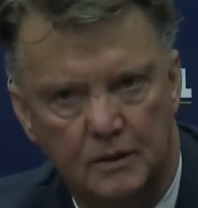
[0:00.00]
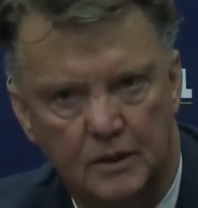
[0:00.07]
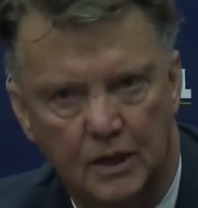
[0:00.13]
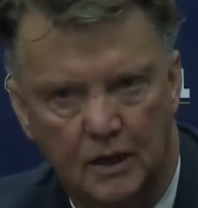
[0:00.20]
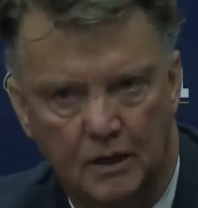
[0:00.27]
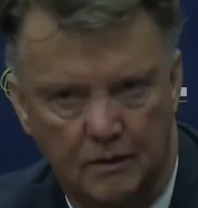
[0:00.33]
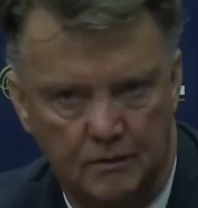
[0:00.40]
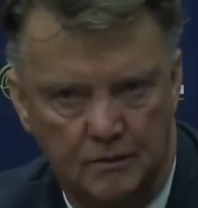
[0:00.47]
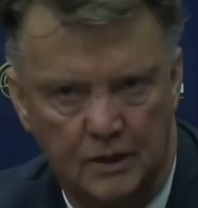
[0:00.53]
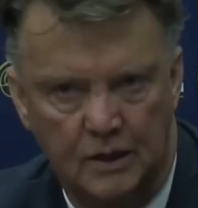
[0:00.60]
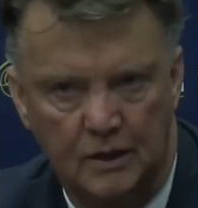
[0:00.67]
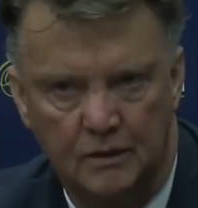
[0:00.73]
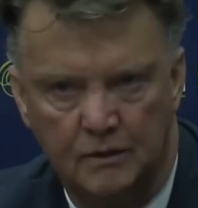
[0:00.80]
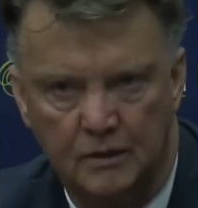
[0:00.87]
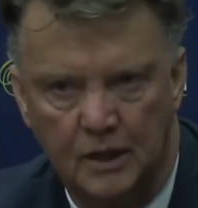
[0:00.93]
Yeah,
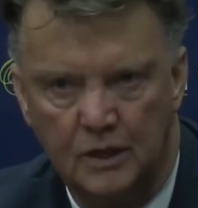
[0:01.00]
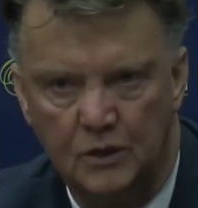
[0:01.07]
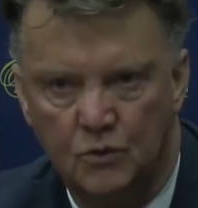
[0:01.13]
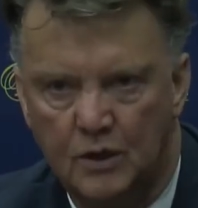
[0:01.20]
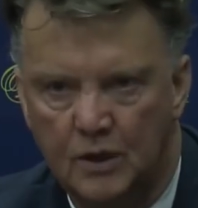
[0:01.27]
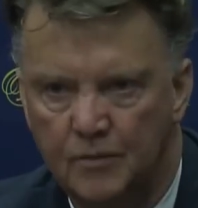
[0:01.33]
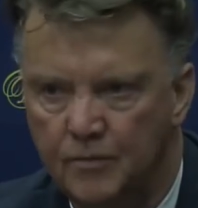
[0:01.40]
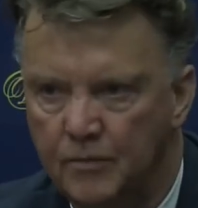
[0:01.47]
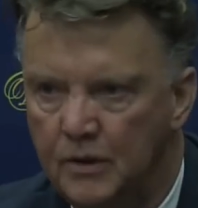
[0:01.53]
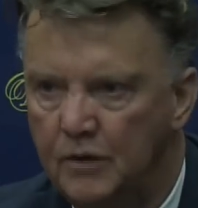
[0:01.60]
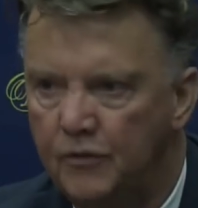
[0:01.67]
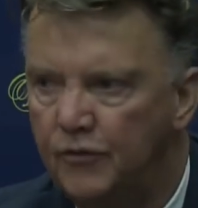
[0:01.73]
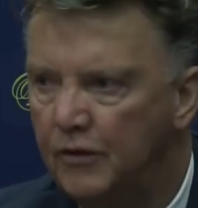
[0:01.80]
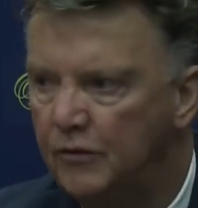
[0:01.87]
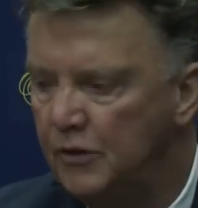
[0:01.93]
then you can be
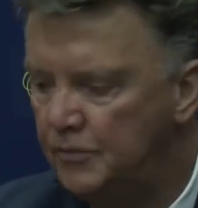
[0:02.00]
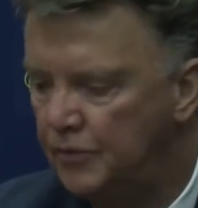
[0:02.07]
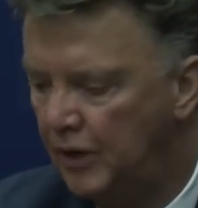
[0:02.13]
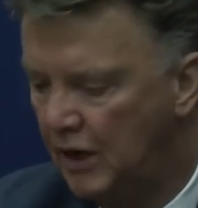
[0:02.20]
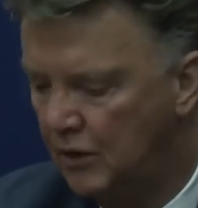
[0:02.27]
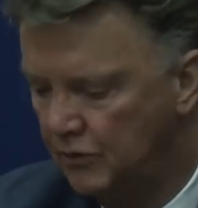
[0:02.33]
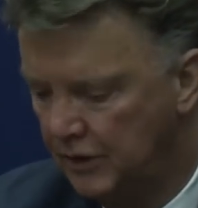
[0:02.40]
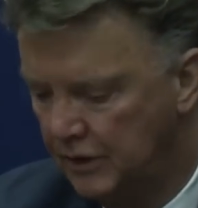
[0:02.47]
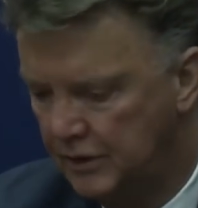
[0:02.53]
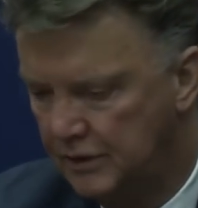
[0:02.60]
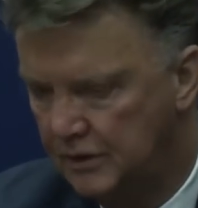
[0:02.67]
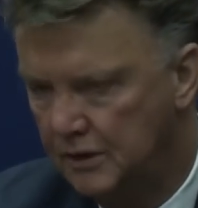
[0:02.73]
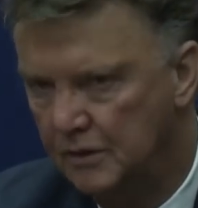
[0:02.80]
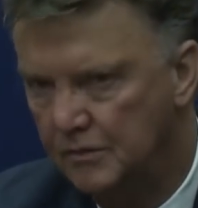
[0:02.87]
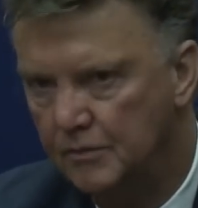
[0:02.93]
very proud
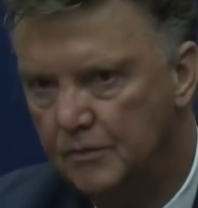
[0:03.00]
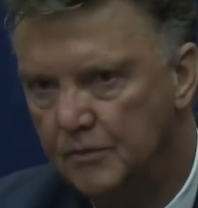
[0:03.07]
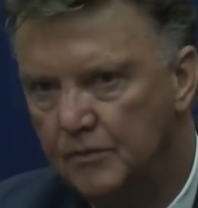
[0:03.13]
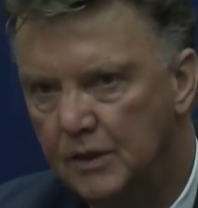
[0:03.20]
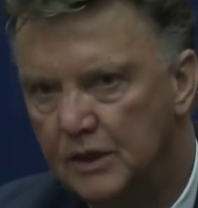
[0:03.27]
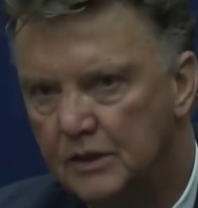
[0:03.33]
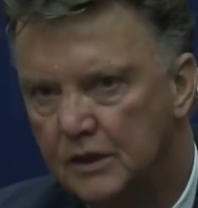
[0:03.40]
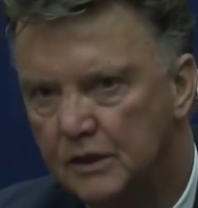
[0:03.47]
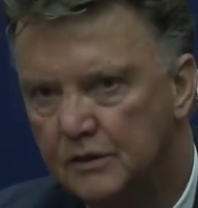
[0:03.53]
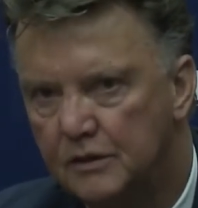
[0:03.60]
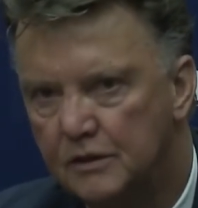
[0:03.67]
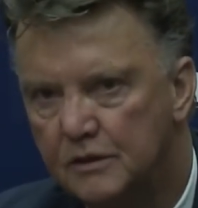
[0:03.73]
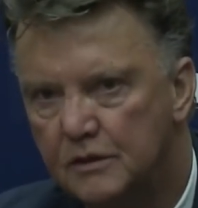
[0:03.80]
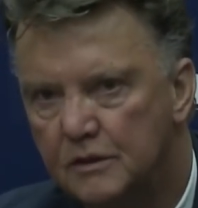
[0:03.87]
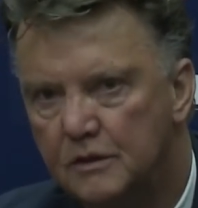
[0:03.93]
as
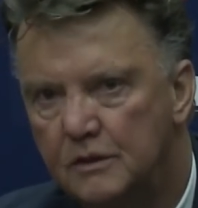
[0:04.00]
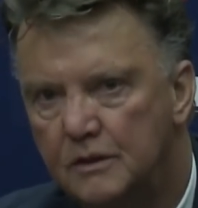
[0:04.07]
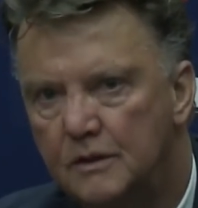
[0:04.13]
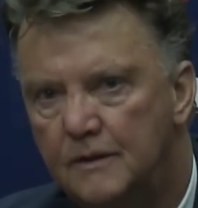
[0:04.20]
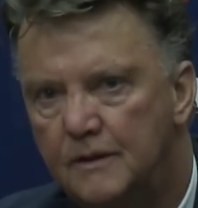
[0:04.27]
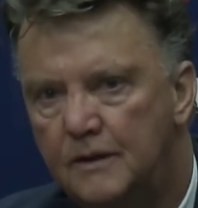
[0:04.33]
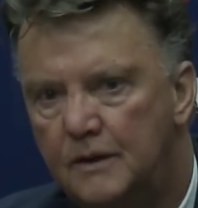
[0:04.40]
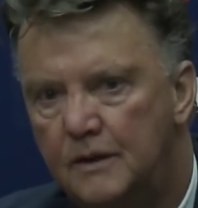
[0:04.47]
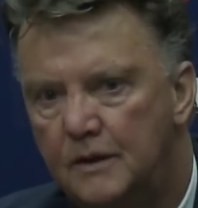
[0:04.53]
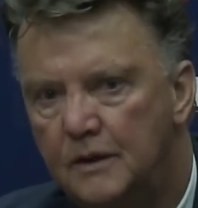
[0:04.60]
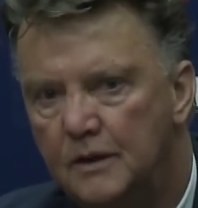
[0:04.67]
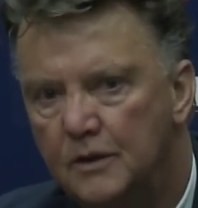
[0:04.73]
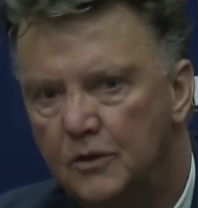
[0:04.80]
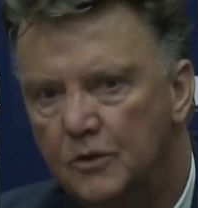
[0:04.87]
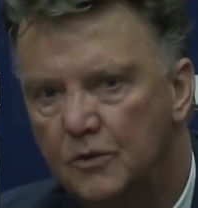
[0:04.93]
Manchester
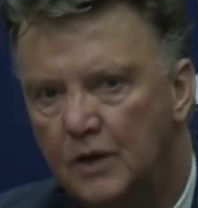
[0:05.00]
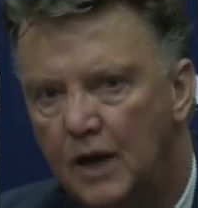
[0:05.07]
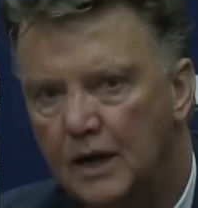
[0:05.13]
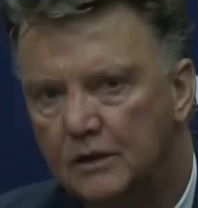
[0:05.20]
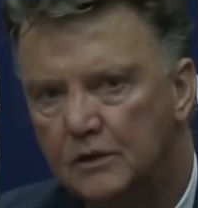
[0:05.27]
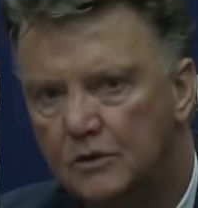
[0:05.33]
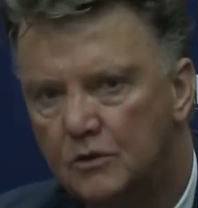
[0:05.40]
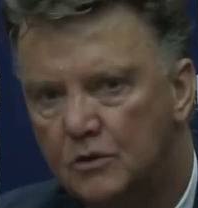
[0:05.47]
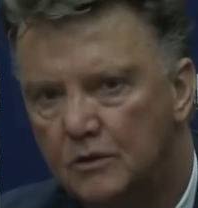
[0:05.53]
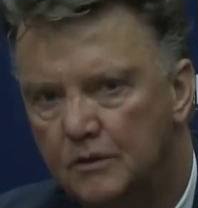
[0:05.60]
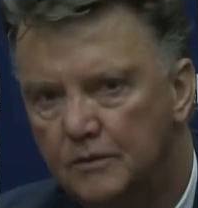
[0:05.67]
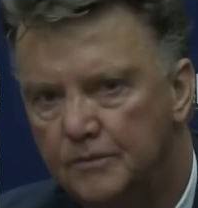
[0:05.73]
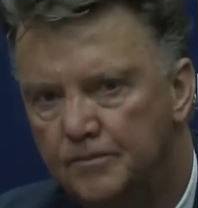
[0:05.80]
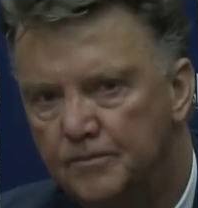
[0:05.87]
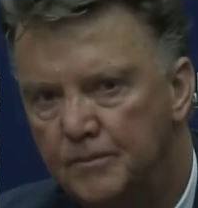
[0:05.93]
United
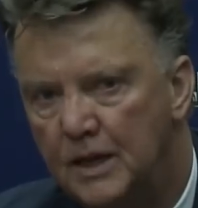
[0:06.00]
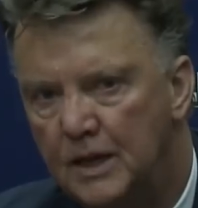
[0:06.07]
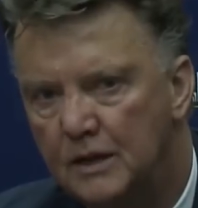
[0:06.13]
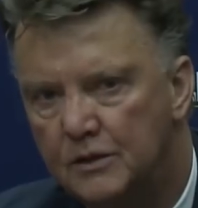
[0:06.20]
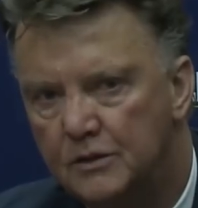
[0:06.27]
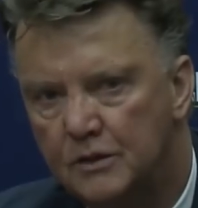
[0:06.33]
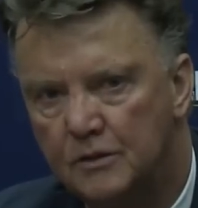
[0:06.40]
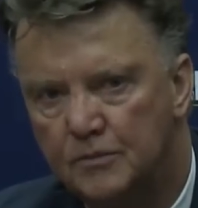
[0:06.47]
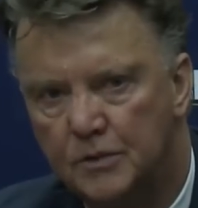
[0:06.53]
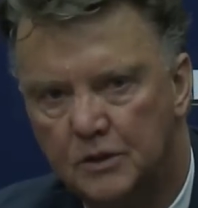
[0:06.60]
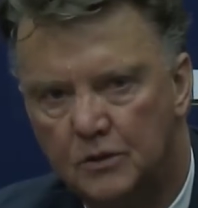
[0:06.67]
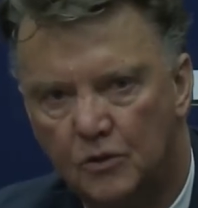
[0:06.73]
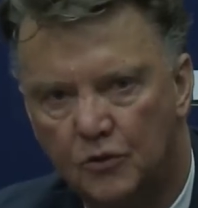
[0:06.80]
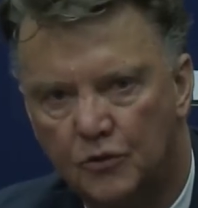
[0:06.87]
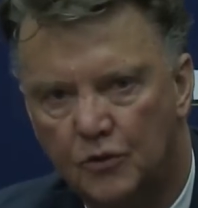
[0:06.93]
manager,
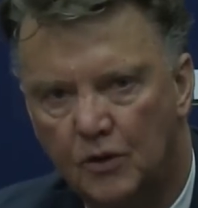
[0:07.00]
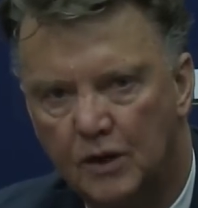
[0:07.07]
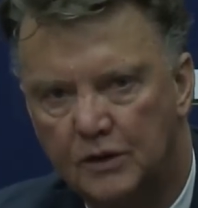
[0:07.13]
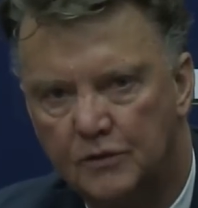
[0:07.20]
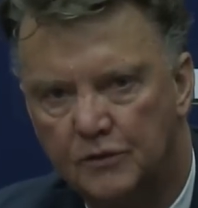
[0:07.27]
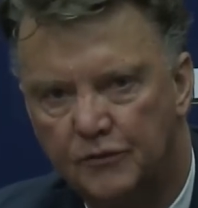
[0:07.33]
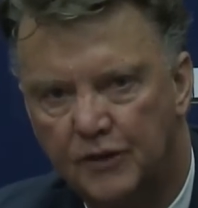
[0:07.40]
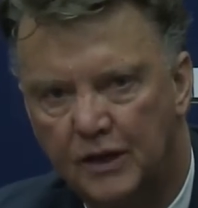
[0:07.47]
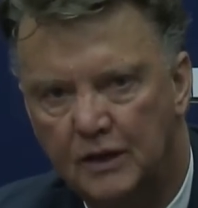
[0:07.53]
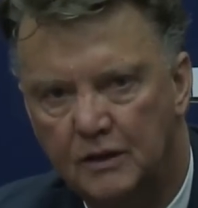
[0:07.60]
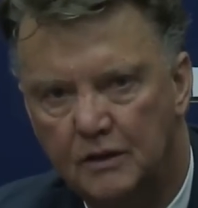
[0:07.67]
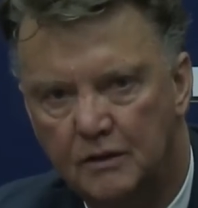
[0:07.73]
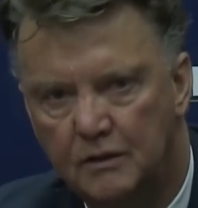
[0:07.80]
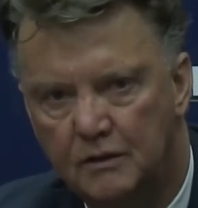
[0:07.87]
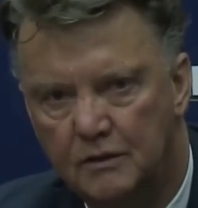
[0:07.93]
but also as a
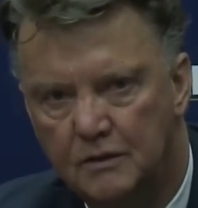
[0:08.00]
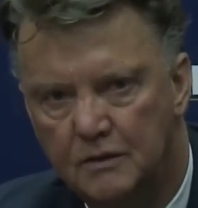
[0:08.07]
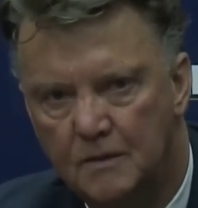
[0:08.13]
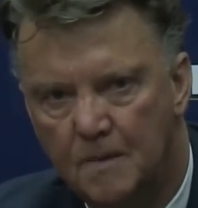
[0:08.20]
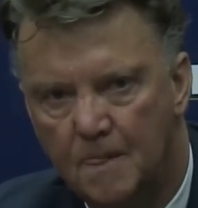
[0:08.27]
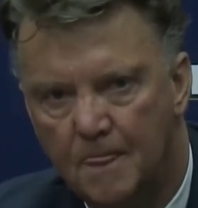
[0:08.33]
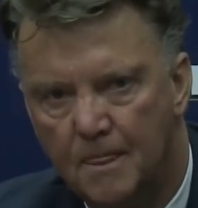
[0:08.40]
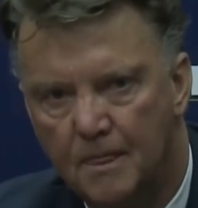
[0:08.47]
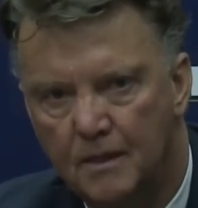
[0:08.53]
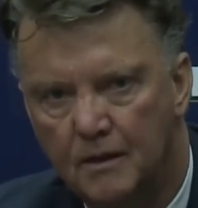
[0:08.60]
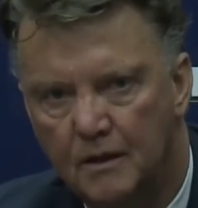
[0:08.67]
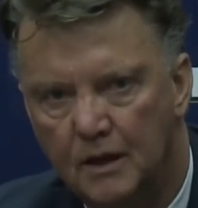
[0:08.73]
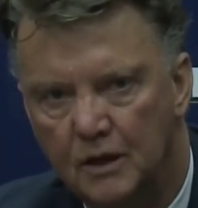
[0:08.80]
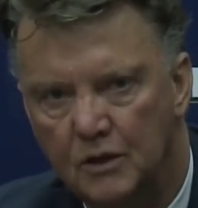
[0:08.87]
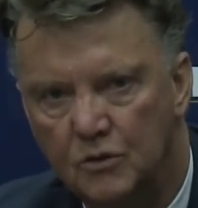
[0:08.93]
fan,
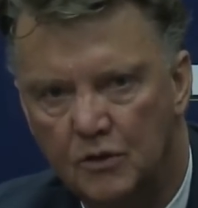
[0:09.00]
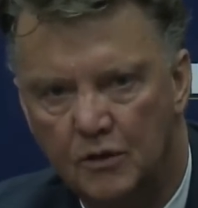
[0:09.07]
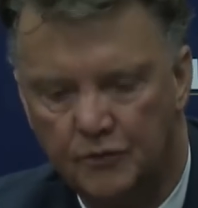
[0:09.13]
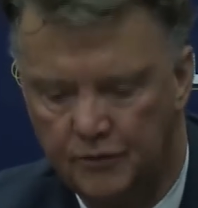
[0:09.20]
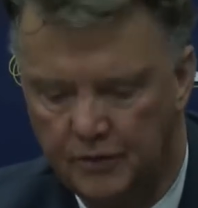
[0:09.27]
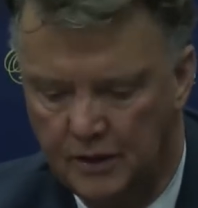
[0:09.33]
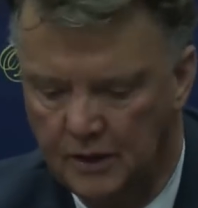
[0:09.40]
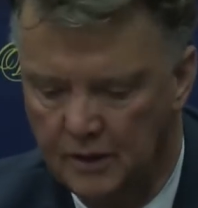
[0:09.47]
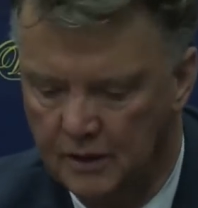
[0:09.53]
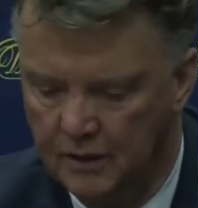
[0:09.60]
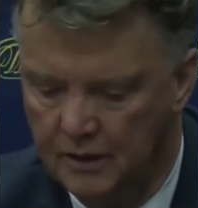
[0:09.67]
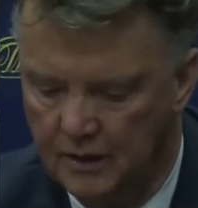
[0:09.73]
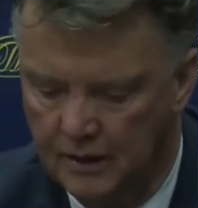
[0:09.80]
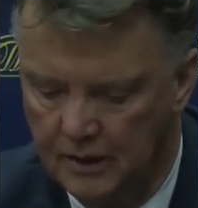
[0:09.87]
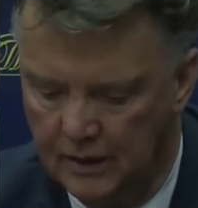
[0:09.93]
and you have
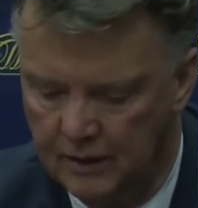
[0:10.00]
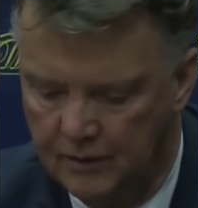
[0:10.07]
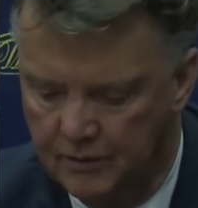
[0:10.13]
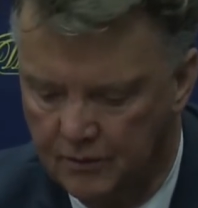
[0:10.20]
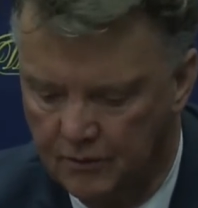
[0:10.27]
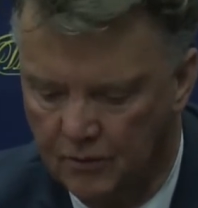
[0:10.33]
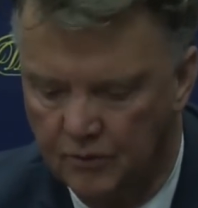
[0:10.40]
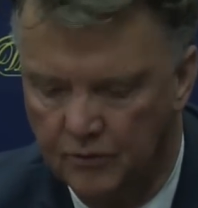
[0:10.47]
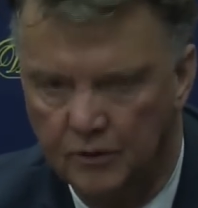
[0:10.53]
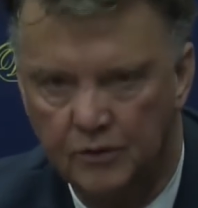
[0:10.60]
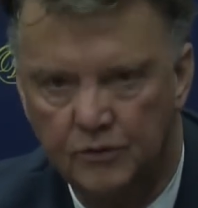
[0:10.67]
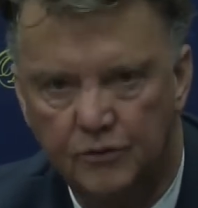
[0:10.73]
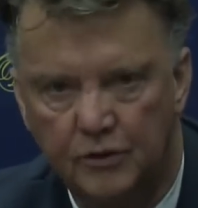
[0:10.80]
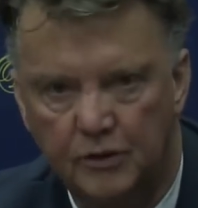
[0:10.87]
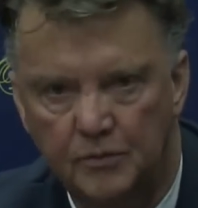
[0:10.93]
seen it on the
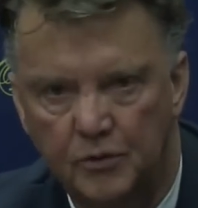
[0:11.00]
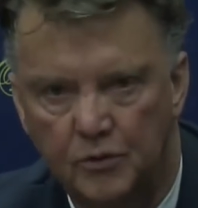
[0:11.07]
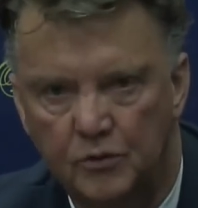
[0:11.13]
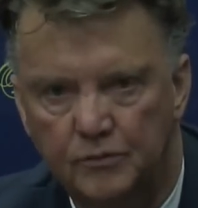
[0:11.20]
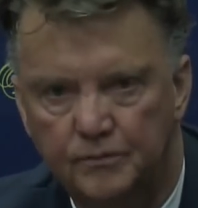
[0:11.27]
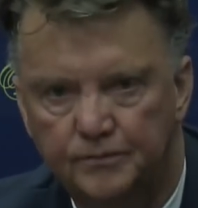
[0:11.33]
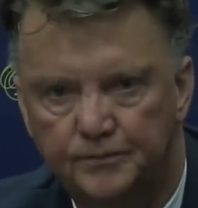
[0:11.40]
tribune.